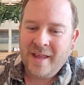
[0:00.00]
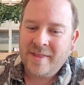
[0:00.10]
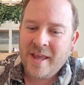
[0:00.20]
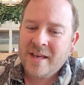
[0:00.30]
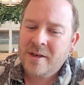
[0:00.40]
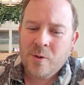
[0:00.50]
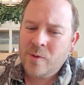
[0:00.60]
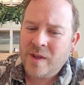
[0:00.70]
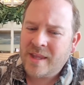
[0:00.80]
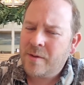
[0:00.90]
They knew
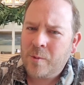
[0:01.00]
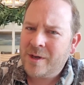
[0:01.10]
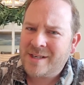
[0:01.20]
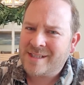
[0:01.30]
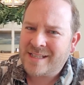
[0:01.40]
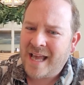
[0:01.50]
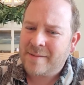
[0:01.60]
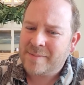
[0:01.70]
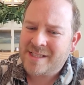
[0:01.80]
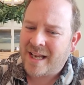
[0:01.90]
that they wouldn't
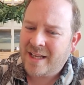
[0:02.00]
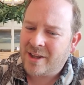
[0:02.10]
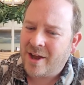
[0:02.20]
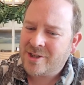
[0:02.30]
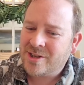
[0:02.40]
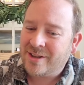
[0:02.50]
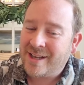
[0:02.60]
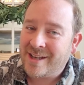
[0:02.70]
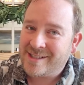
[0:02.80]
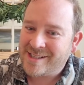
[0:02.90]
escape
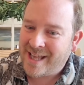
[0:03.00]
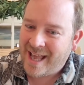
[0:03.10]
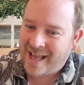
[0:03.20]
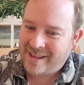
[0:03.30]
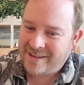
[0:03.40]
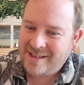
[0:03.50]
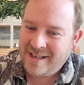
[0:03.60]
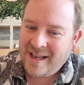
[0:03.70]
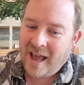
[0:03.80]
psychologically unscathed.